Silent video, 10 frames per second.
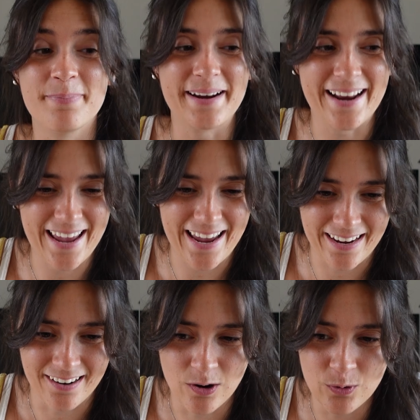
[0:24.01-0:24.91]
but
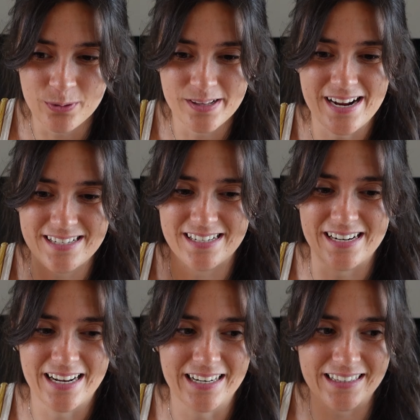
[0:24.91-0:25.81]
hey, who doesn't
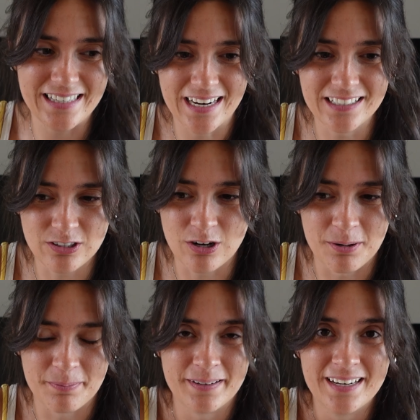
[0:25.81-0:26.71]
need a tank
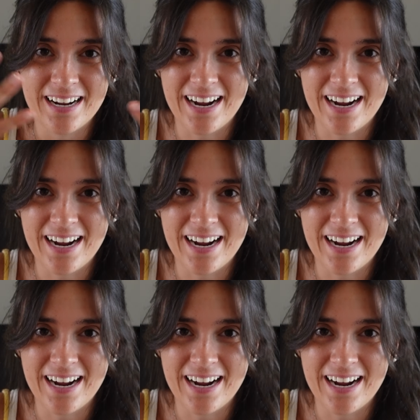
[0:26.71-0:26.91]
top?